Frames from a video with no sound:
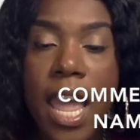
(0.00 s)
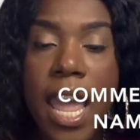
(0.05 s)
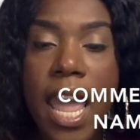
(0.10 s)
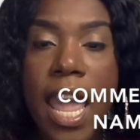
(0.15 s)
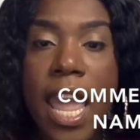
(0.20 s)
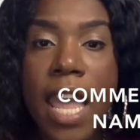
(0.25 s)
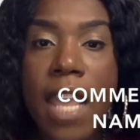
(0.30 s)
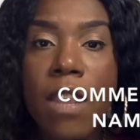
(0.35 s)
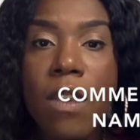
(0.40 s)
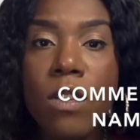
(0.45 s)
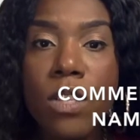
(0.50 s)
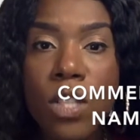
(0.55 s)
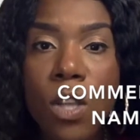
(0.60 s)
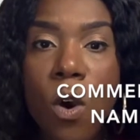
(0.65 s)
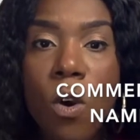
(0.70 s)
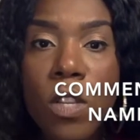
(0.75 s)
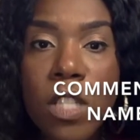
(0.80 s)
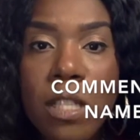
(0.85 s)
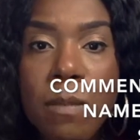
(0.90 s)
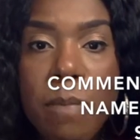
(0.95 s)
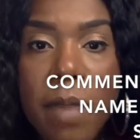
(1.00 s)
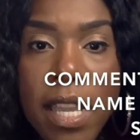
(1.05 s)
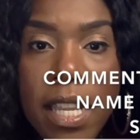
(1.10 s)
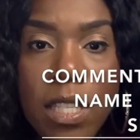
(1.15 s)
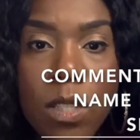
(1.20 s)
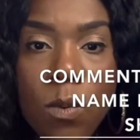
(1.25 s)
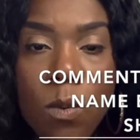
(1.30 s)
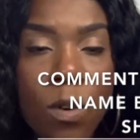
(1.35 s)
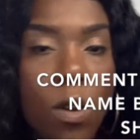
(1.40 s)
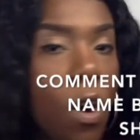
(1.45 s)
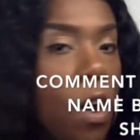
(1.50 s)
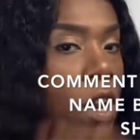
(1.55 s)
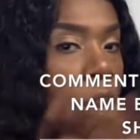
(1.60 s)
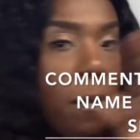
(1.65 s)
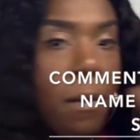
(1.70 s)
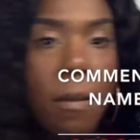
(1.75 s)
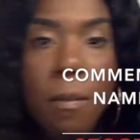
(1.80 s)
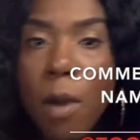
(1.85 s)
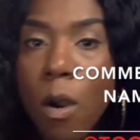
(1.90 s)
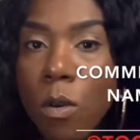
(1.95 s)
And those host picks, with all
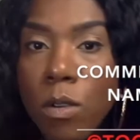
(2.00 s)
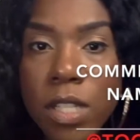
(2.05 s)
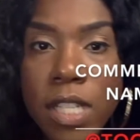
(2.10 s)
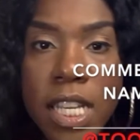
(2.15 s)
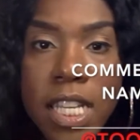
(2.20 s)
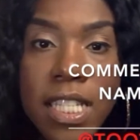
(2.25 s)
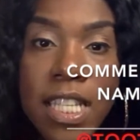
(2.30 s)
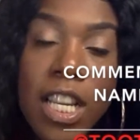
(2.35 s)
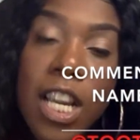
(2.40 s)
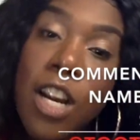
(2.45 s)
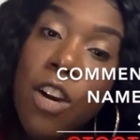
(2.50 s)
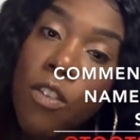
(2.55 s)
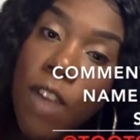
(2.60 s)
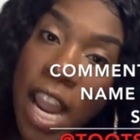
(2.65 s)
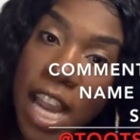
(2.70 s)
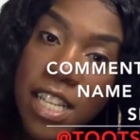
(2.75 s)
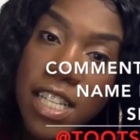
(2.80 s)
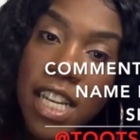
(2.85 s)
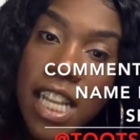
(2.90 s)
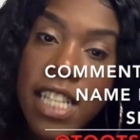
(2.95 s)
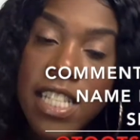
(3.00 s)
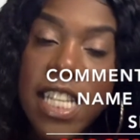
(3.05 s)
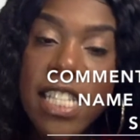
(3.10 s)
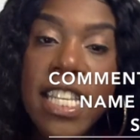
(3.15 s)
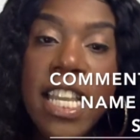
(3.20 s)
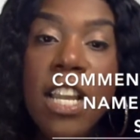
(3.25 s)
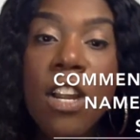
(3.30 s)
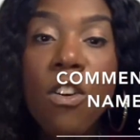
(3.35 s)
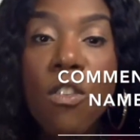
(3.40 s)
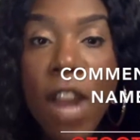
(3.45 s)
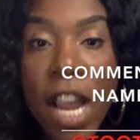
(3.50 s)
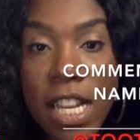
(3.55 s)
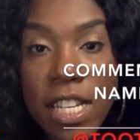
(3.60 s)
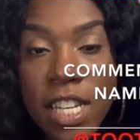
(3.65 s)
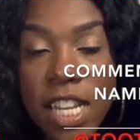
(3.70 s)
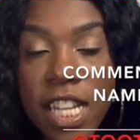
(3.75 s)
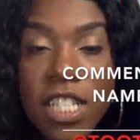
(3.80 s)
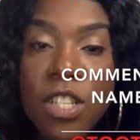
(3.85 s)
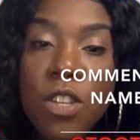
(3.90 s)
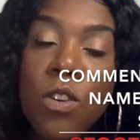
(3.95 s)
them emojis and congratulations, they say
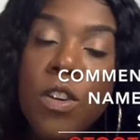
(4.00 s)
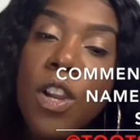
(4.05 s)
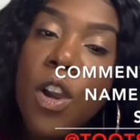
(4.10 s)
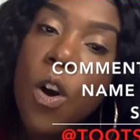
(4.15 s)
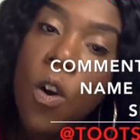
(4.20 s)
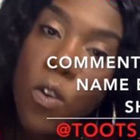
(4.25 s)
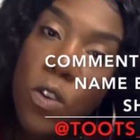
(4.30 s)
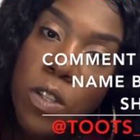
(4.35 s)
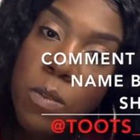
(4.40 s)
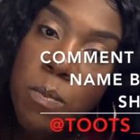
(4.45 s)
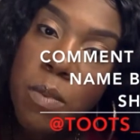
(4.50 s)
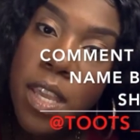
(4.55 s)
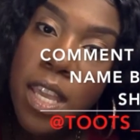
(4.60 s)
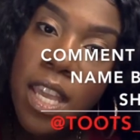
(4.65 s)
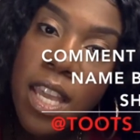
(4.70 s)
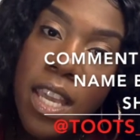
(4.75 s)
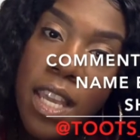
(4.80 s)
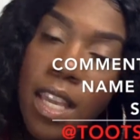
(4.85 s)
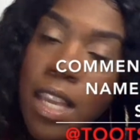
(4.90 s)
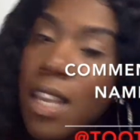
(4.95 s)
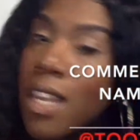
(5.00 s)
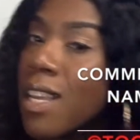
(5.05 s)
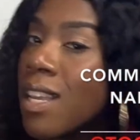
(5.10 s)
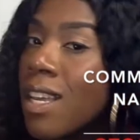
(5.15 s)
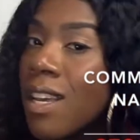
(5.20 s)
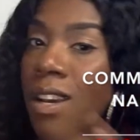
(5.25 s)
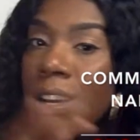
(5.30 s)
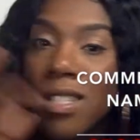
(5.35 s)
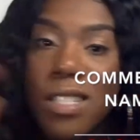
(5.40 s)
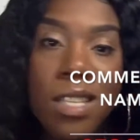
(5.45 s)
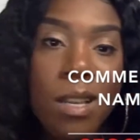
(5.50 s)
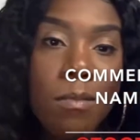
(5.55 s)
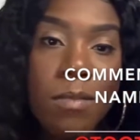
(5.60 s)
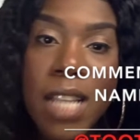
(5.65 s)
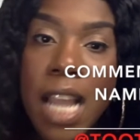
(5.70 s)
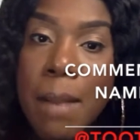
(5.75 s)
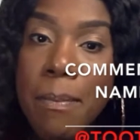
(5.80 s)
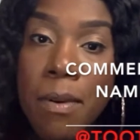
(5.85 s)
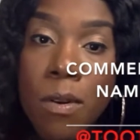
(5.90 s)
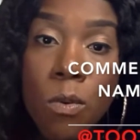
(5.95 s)
congratulations on your host pick, some
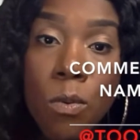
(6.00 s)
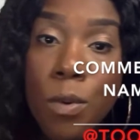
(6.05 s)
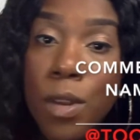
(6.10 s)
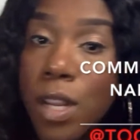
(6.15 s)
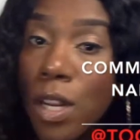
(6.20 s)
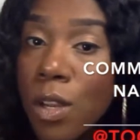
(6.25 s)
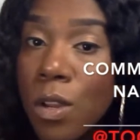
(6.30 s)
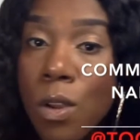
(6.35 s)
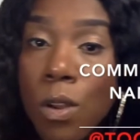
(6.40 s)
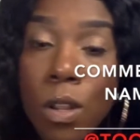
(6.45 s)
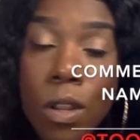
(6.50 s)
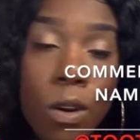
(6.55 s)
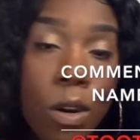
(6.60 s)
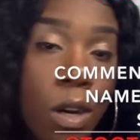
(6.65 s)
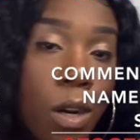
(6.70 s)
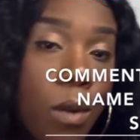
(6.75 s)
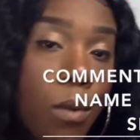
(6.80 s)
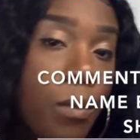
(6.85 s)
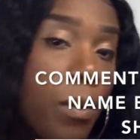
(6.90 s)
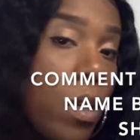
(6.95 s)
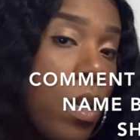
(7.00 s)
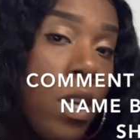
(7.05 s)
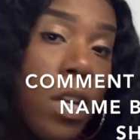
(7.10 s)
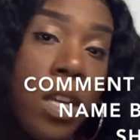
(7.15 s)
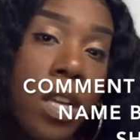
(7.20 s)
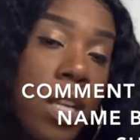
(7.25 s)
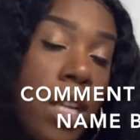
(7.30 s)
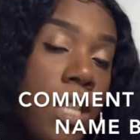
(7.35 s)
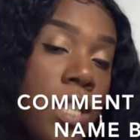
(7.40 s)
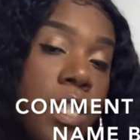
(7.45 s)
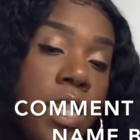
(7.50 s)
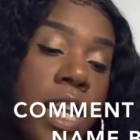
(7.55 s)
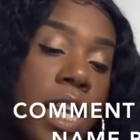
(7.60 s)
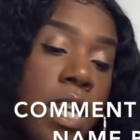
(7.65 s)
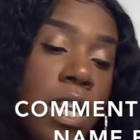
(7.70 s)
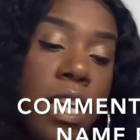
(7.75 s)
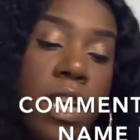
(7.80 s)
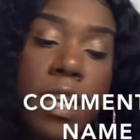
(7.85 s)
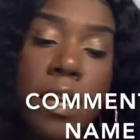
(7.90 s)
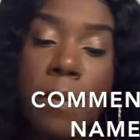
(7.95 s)
type of riddle or
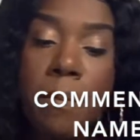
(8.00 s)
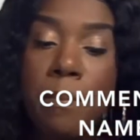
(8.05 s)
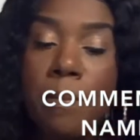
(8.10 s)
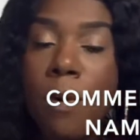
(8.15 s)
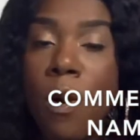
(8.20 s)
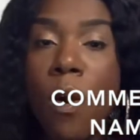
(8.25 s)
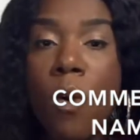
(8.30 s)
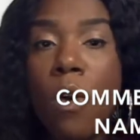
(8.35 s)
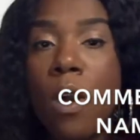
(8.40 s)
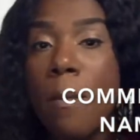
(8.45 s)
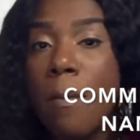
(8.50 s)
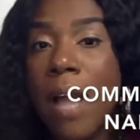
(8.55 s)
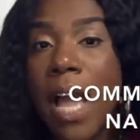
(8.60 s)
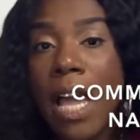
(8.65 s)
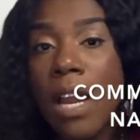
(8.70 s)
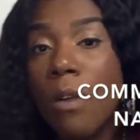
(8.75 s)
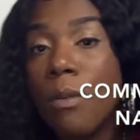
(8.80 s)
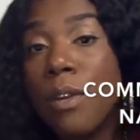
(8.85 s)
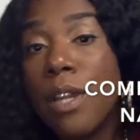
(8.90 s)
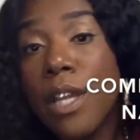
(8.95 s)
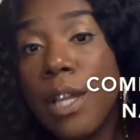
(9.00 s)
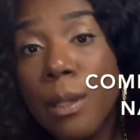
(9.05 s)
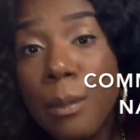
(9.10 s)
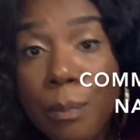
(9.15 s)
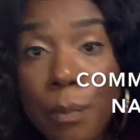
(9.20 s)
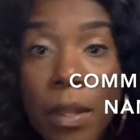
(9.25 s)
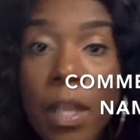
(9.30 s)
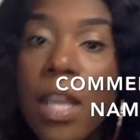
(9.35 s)
Jenga poem, I don't know,